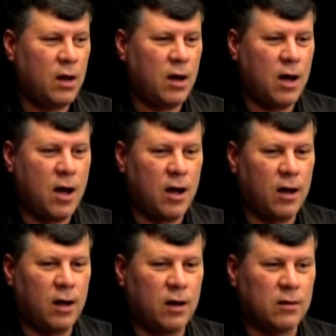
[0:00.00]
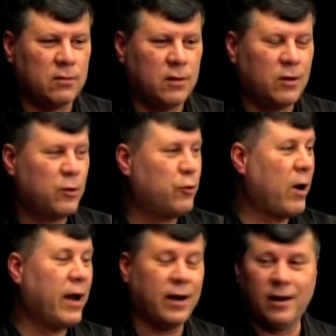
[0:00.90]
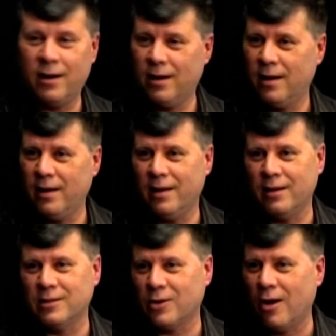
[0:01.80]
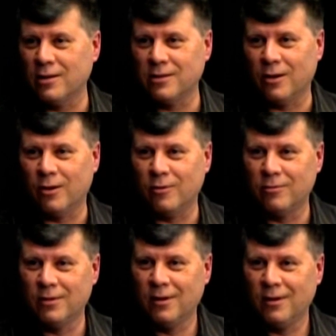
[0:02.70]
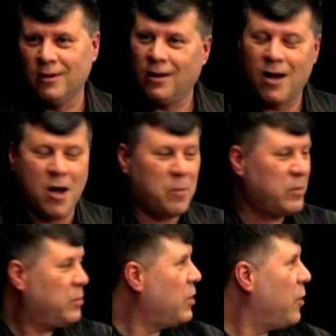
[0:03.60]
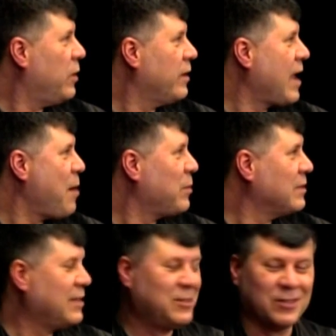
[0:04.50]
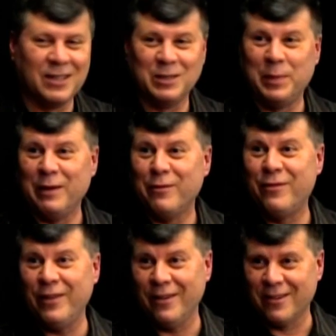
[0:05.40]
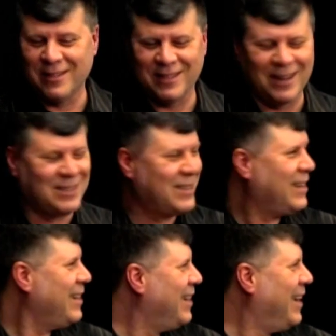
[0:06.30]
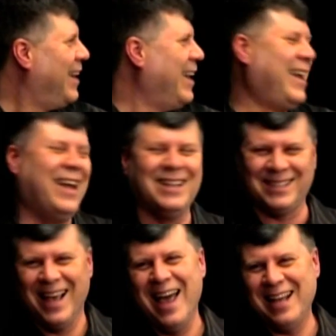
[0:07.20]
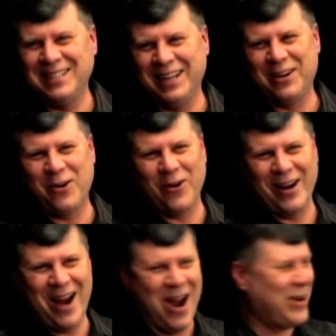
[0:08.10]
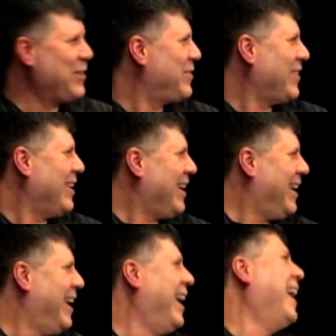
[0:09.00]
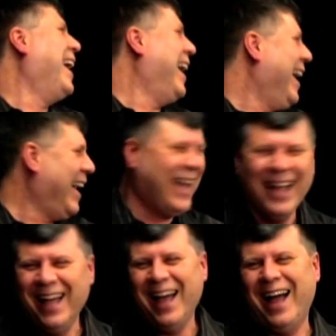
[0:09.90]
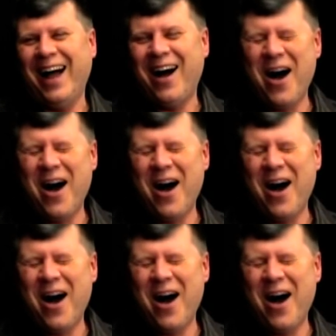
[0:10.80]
Uh, Greg is also um, known in the Capital District as being fierce as a as, fierce, uh, as a choreographer. As a choreographer.